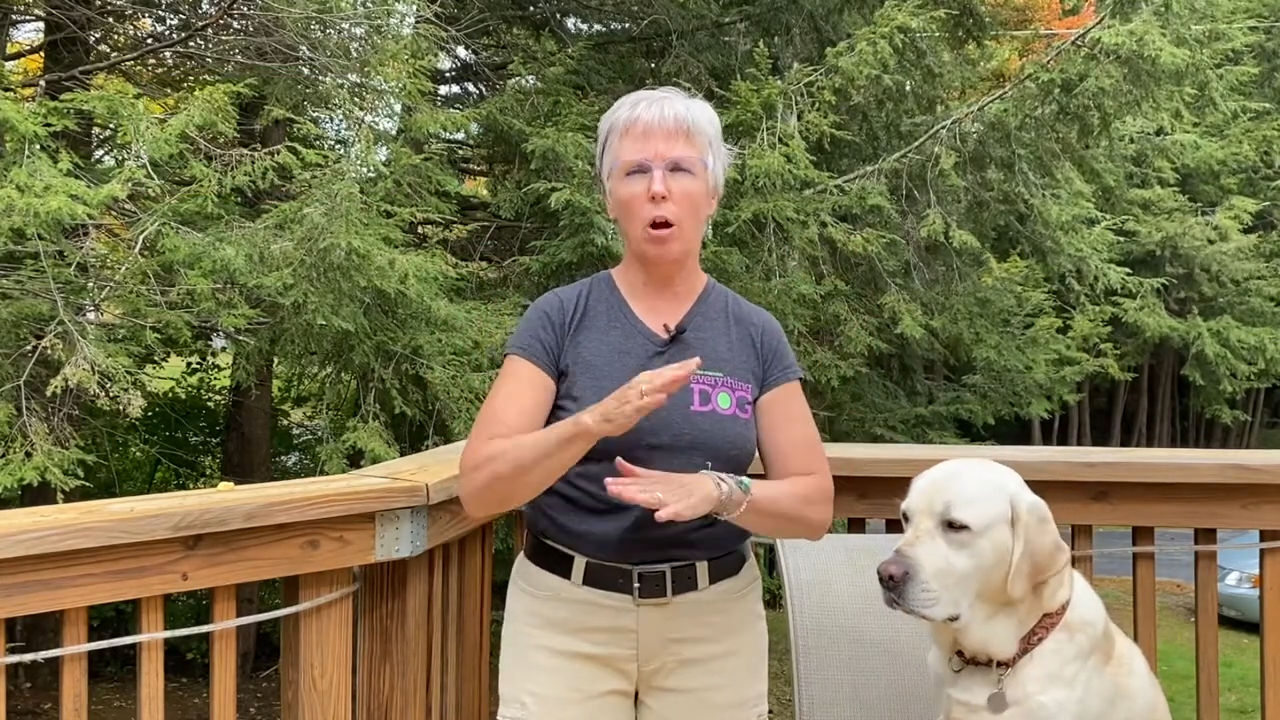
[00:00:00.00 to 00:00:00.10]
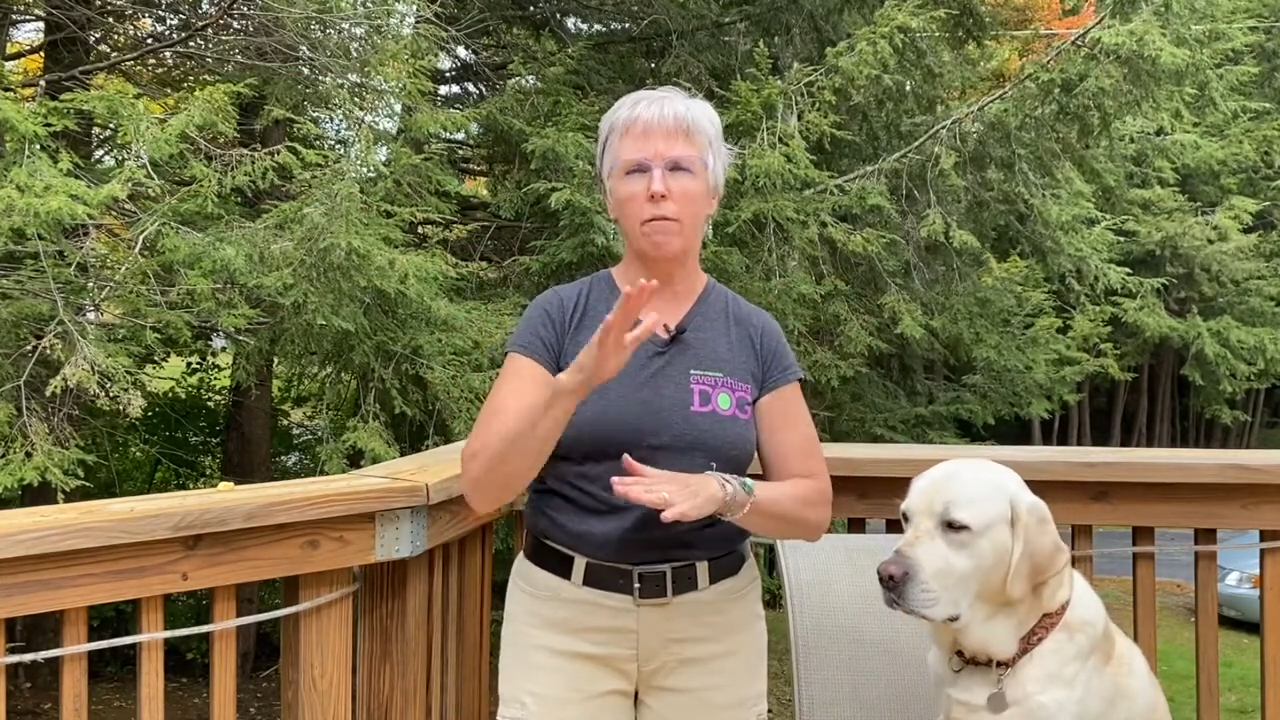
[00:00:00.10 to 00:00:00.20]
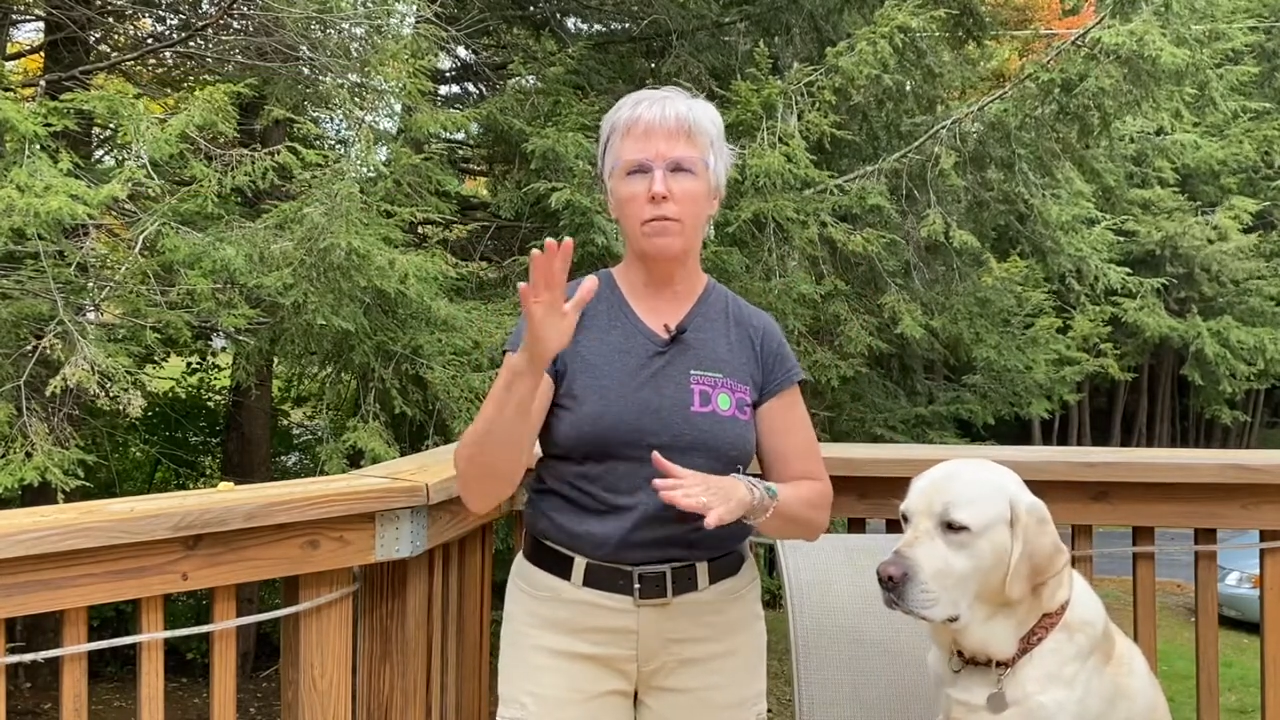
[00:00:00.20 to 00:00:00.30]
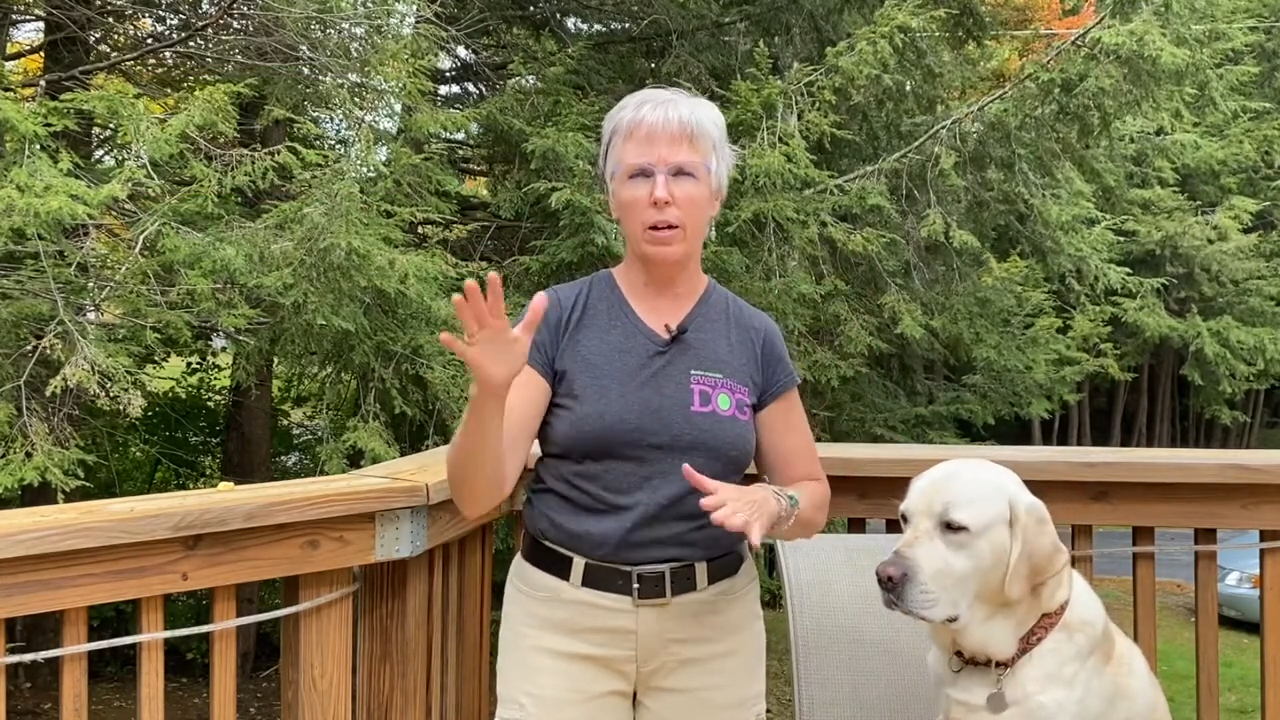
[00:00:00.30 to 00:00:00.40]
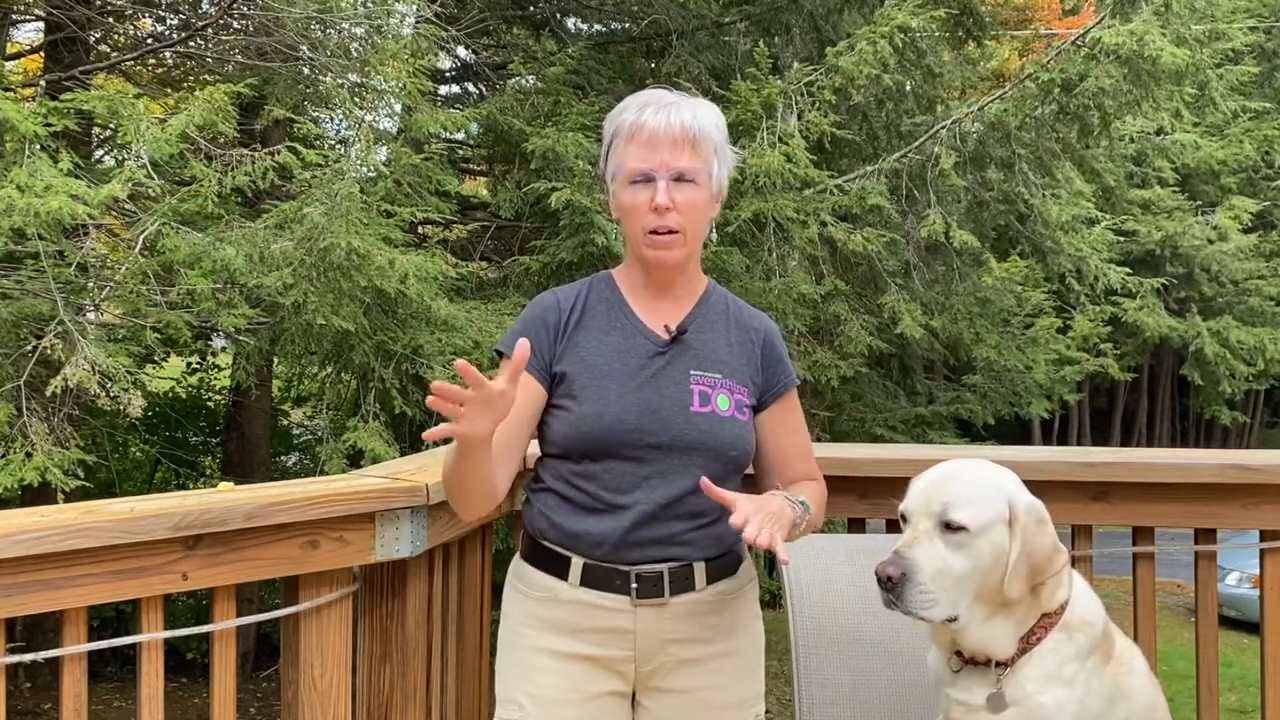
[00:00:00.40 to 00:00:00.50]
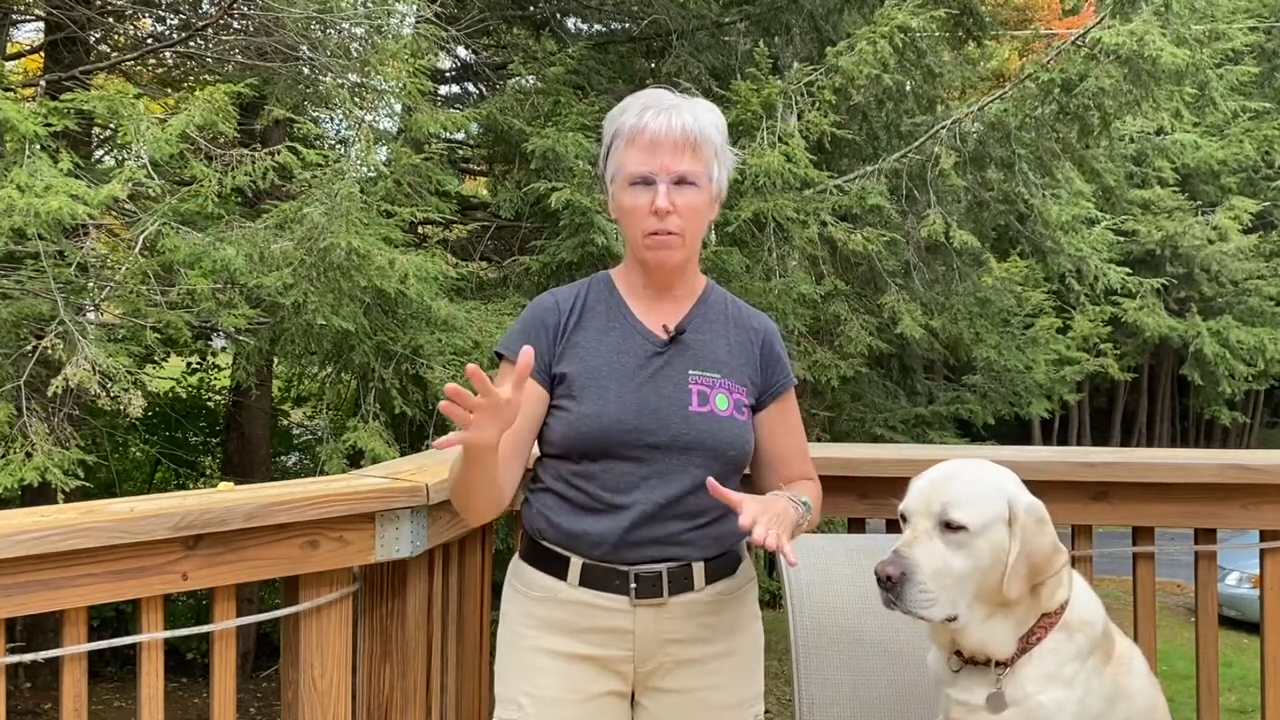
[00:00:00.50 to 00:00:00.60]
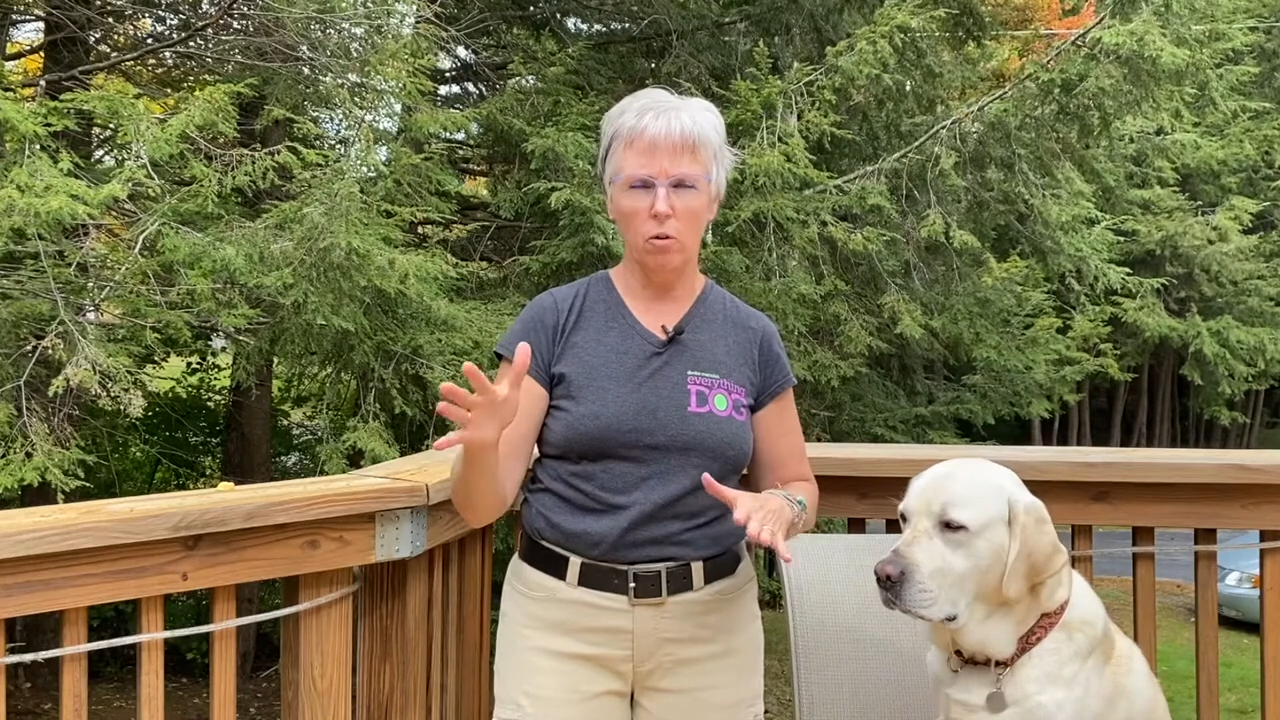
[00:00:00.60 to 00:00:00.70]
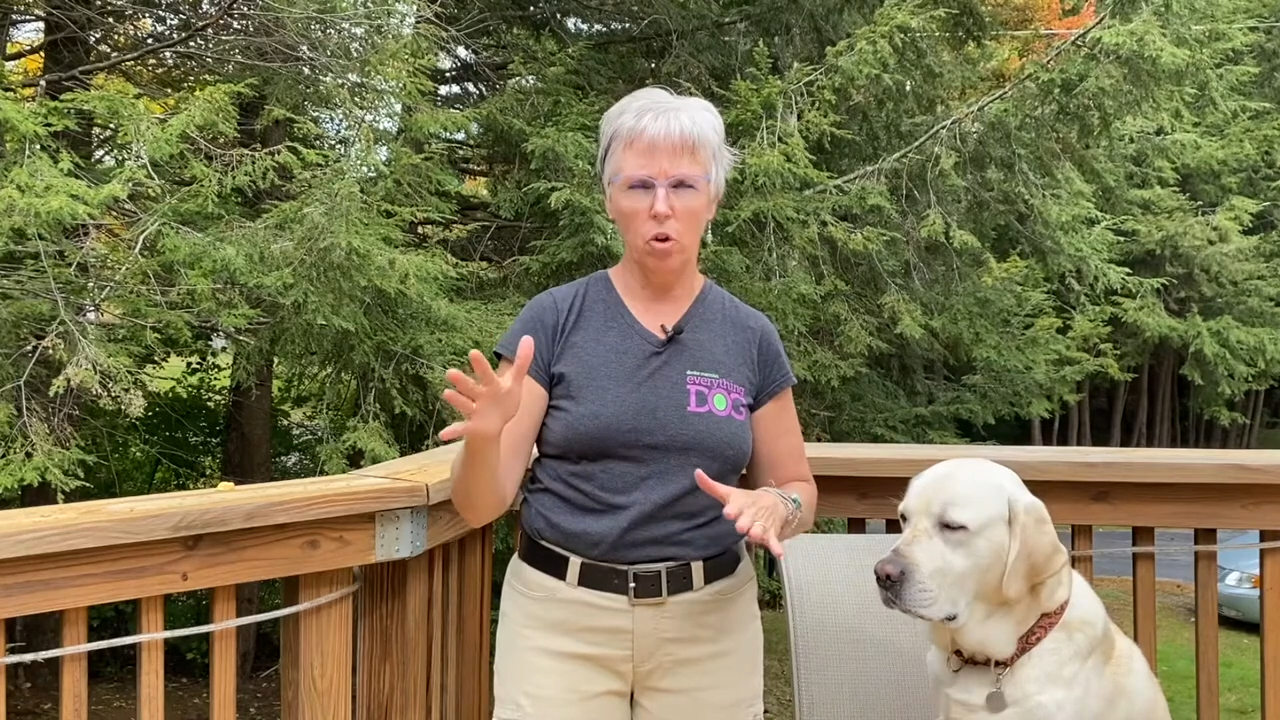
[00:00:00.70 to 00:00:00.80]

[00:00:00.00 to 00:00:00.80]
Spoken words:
or very few